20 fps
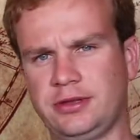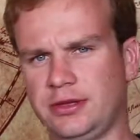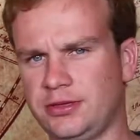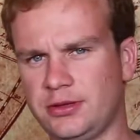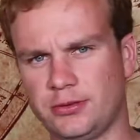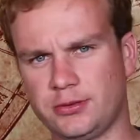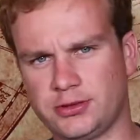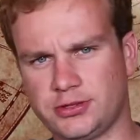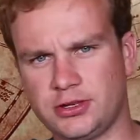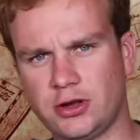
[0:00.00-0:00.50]
that
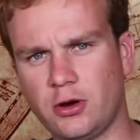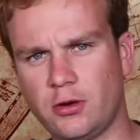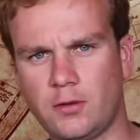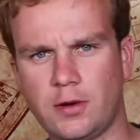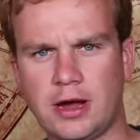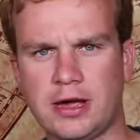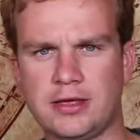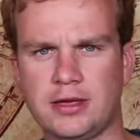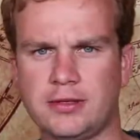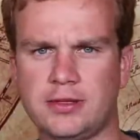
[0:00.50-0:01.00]
there was no
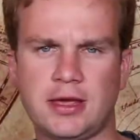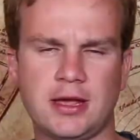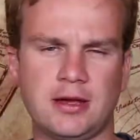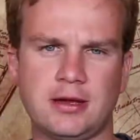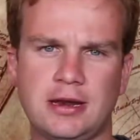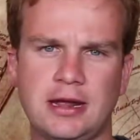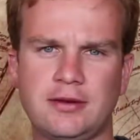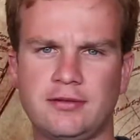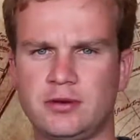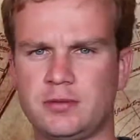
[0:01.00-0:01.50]
way that they
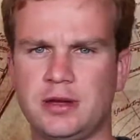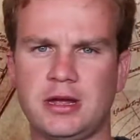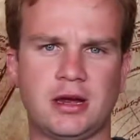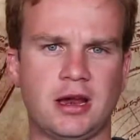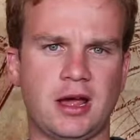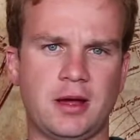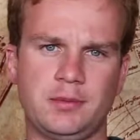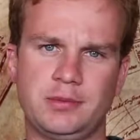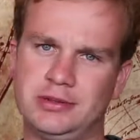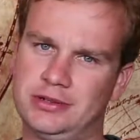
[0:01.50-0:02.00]
could ever meet
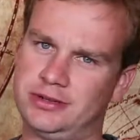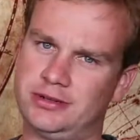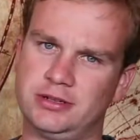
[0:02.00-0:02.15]
up.